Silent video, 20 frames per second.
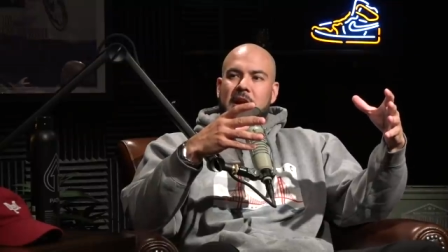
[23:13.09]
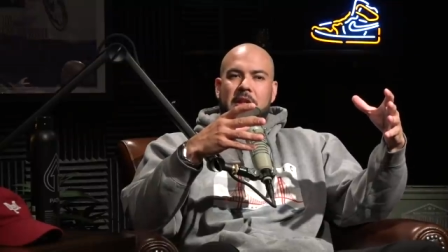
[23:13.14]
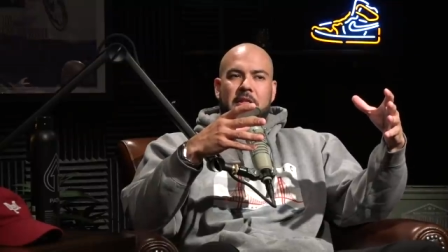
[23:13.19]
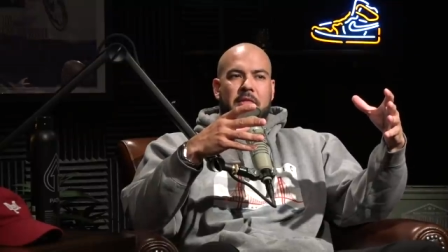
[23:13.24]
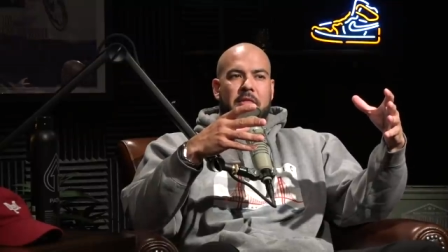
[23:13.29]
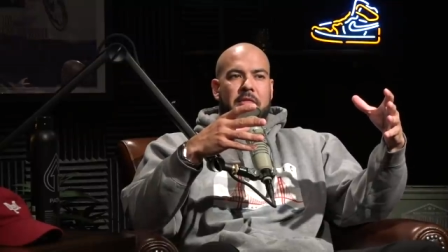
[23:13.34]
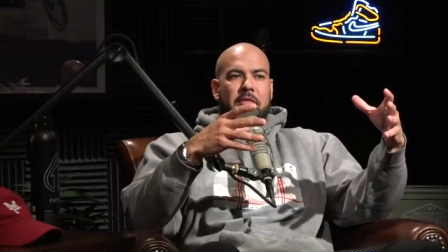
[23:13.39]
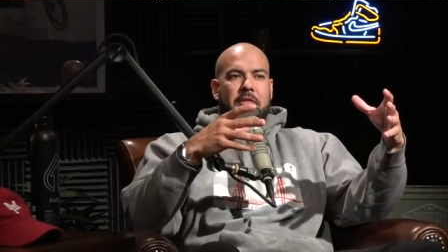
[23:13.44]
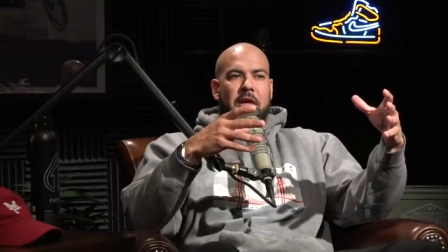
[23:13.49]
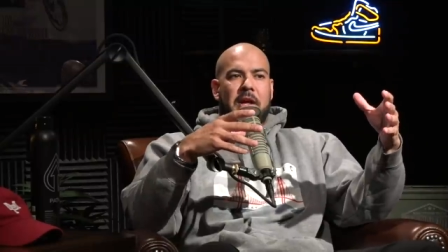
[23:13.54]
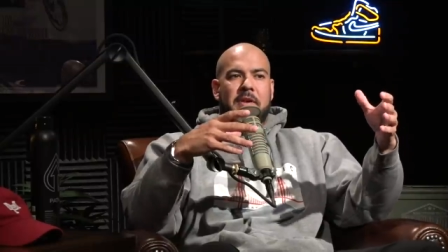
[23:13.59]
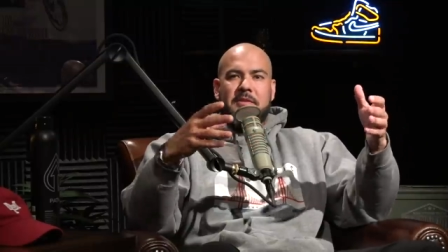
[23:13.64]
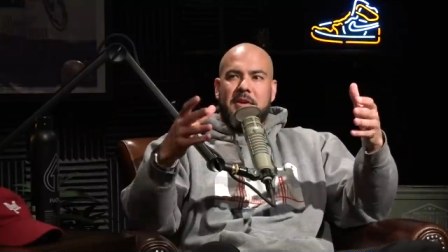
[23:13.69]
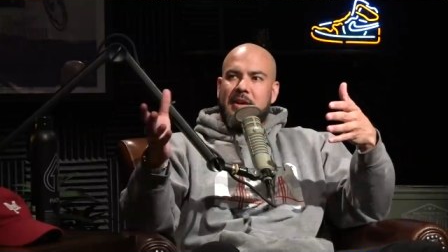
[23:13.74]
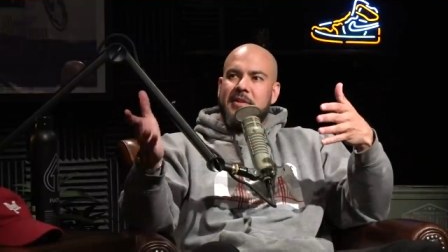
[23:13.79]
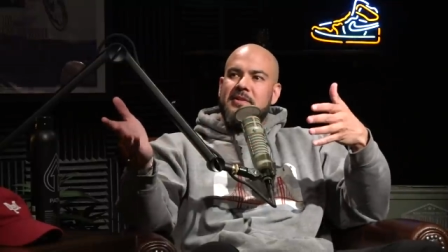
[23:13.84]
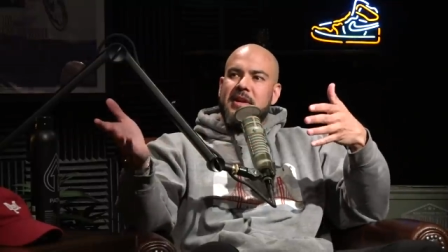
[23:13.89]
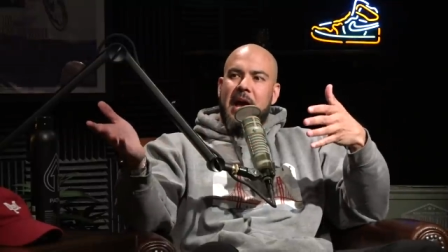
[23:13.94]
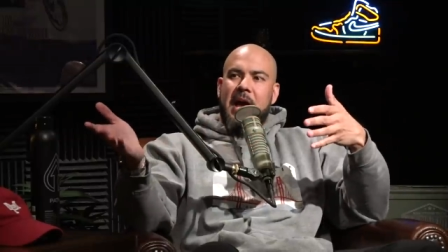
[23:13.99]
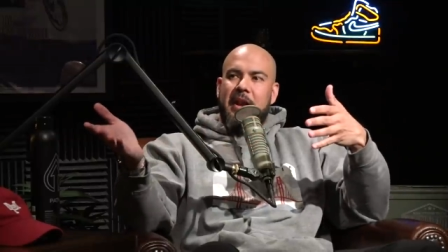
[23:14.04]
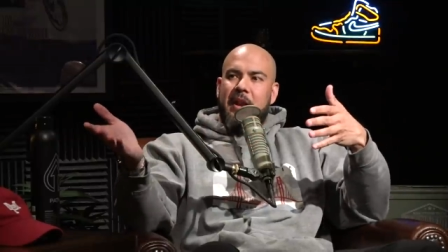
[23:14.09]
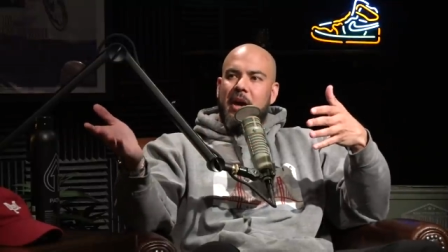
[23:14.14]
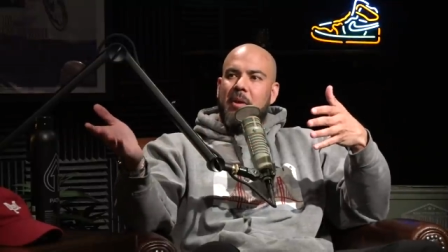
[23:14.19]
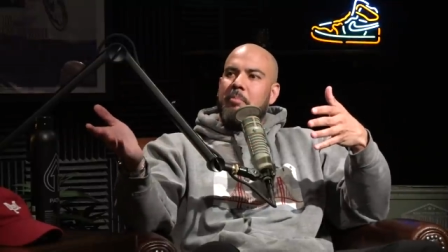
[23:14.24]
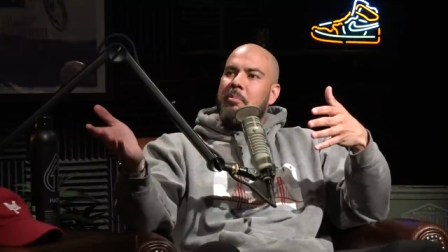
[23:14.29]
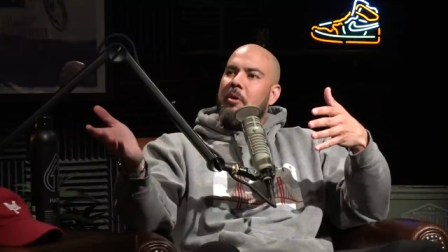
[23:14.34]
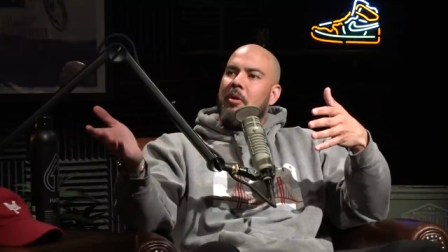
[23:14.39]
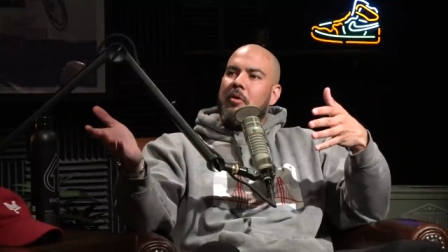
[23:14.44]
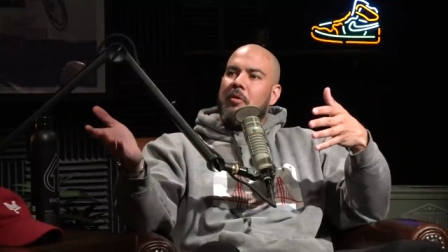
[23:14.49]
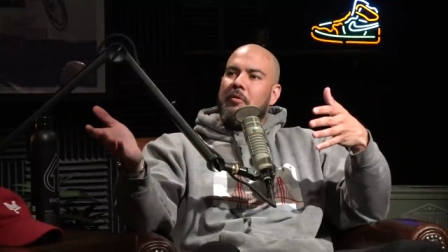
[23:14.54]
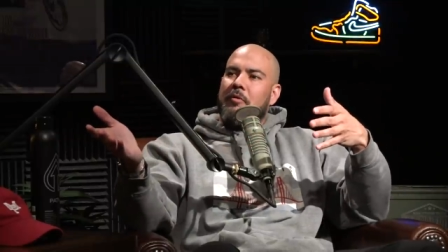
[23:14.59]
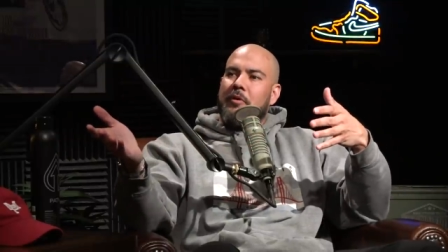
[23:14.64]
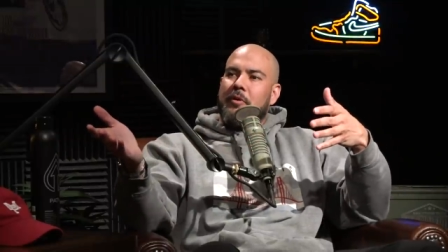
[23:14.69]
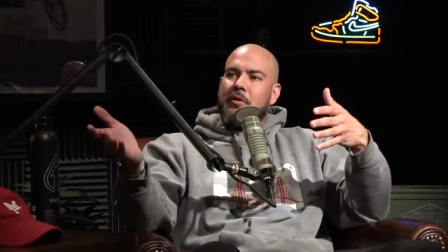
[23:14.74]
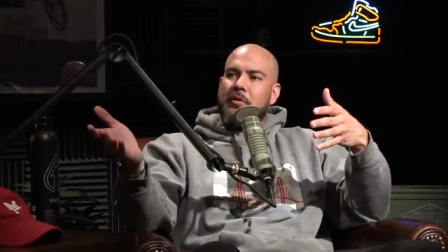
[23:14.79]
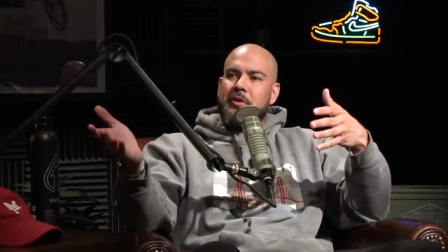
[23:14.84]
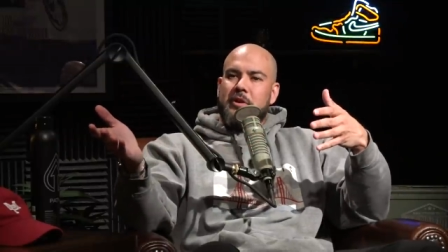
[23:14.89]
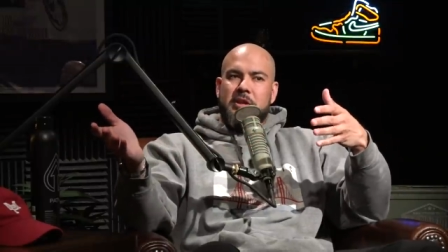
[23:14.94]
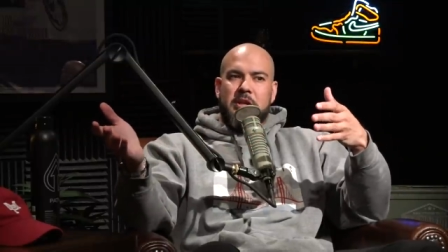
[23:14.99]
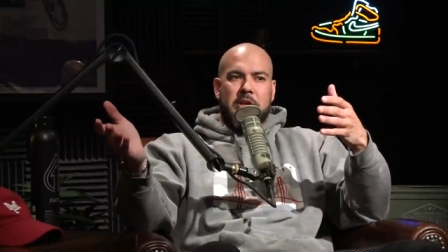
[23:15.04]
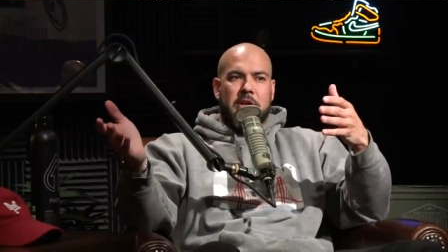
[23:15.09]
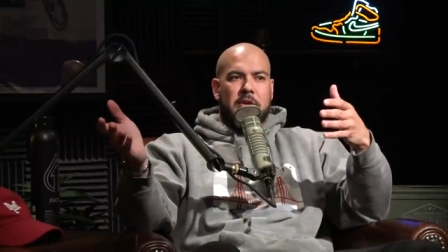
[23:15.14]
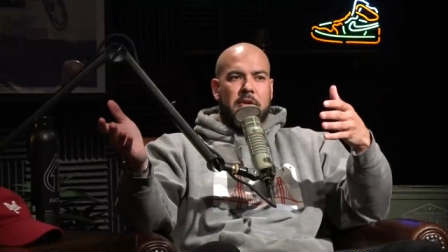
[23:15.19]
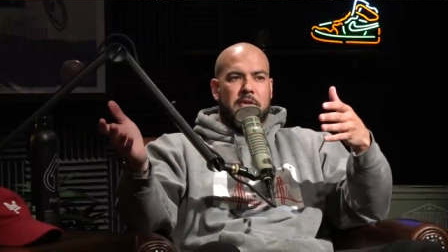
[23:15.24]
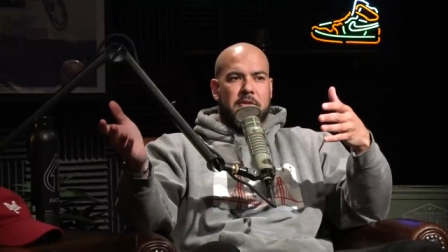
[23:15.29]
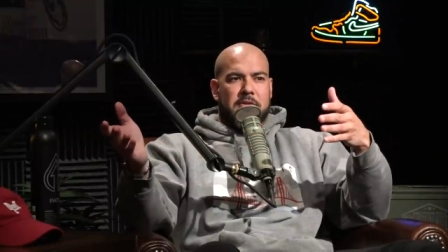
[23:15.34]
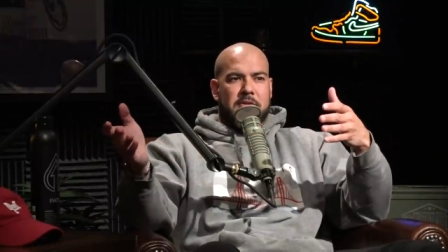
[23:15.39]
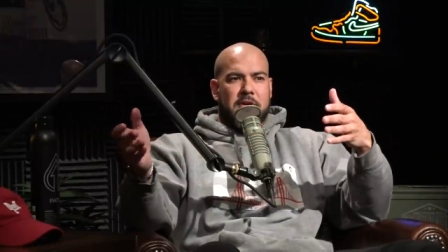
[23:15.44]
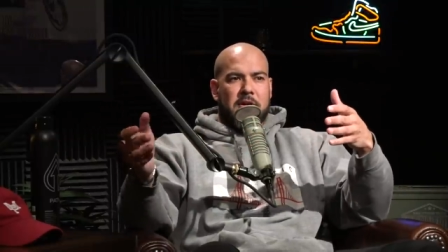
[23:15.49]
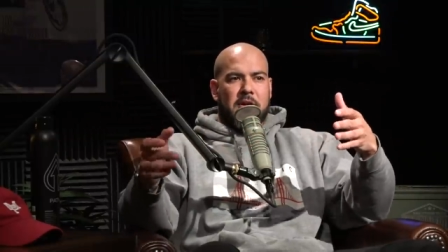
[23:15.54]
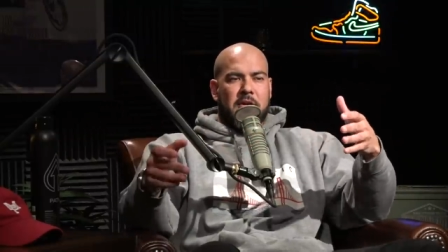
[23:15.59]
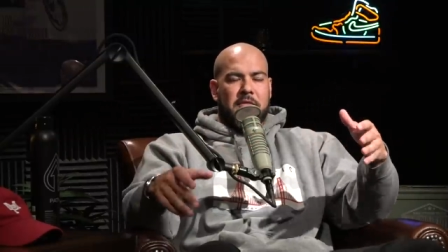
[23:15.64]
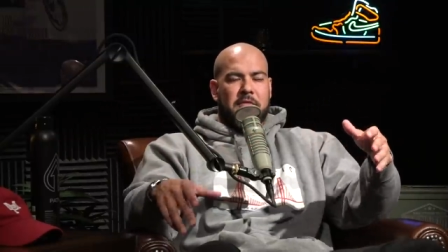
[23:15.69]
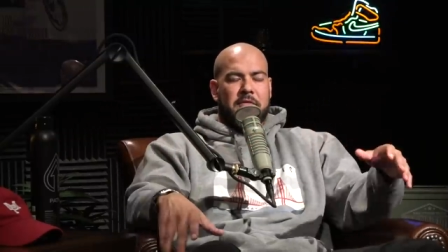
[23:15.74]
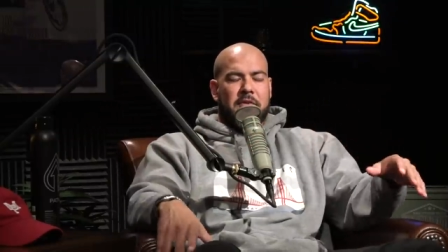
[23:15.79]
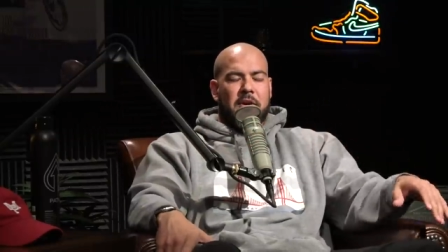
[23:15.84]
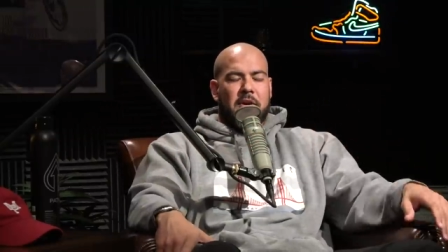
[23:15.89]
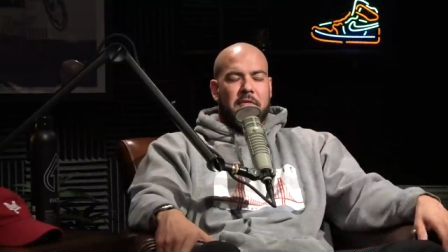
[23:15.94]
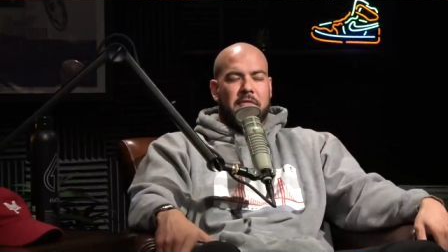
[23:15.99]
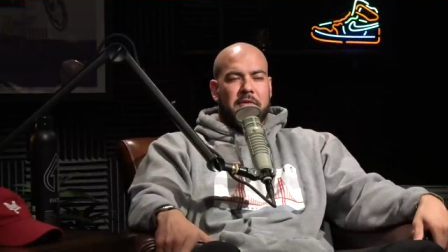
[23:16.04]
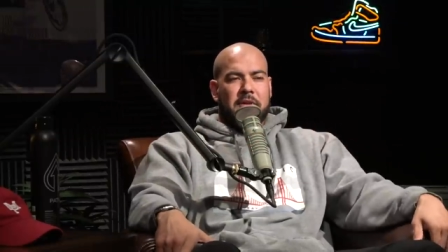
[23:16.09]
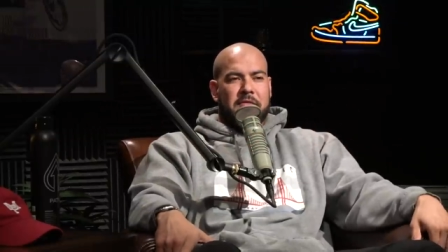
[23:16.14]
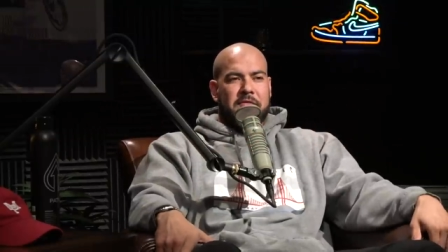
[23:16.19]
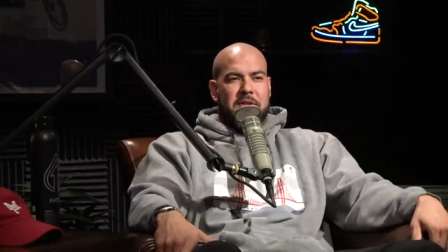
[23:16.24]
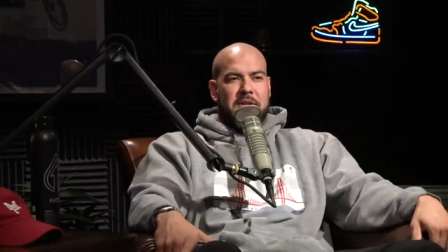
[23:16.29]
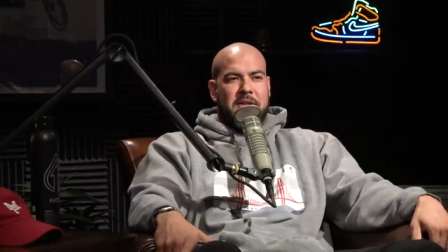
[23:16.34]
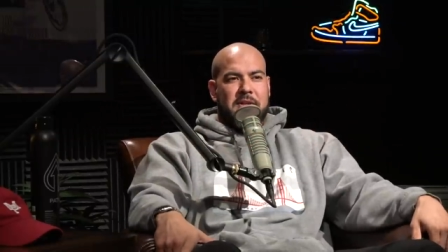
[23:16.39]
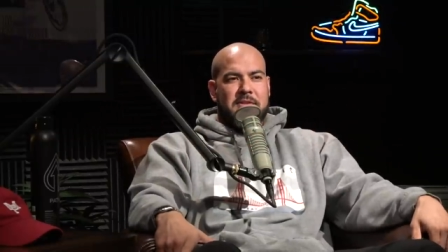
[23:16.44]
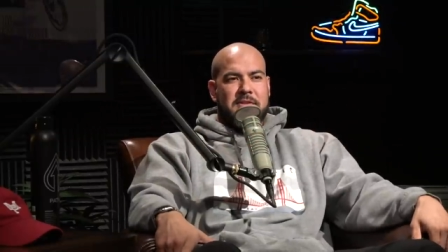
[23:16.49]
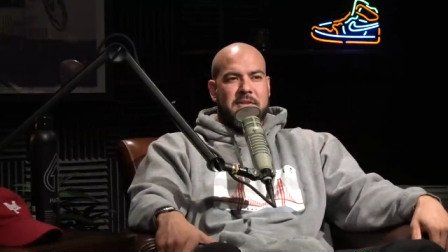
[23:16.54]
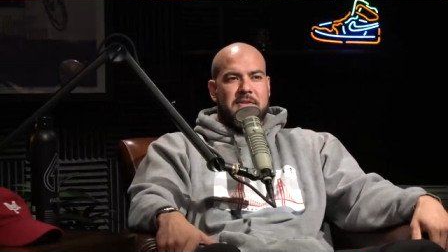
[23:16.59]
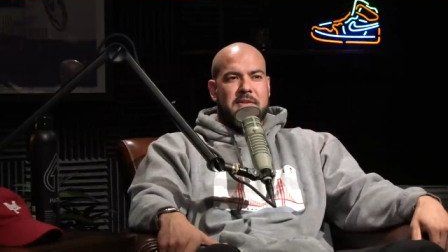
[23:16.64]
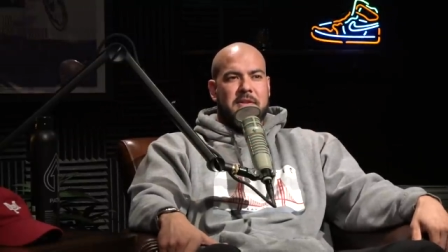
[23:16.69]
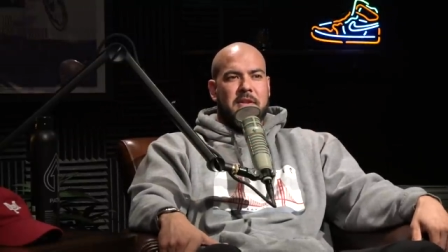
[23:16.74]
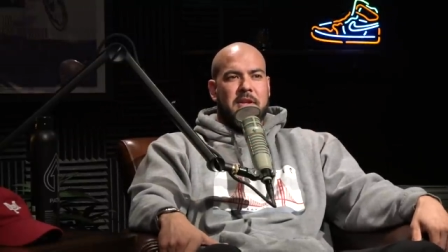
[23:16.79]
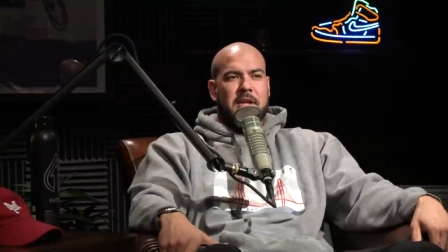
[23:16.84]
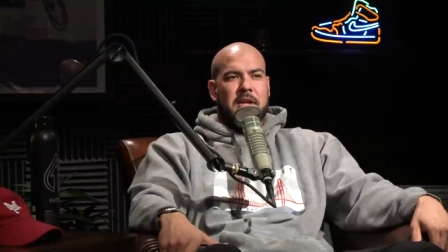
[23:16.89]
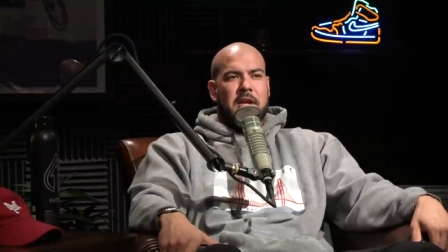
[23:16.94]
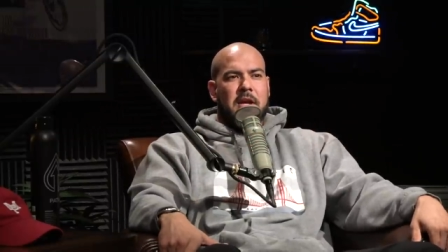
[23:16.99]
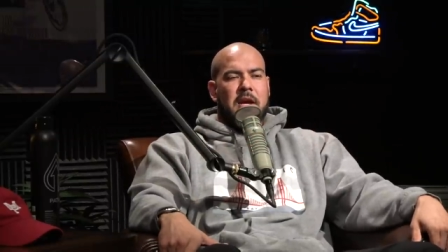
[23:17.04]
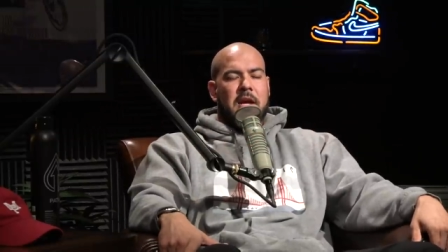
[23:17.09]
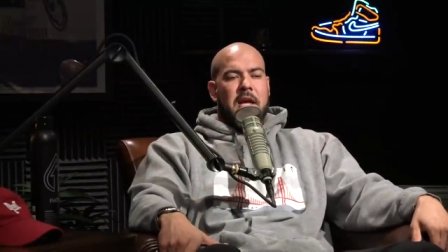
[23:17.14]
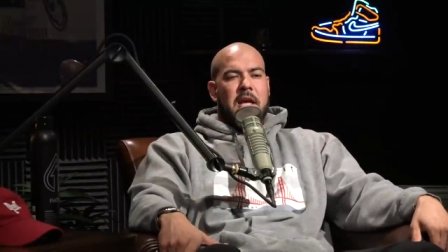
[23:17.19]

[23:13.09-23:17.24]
and that does add up over years of lifting consistently.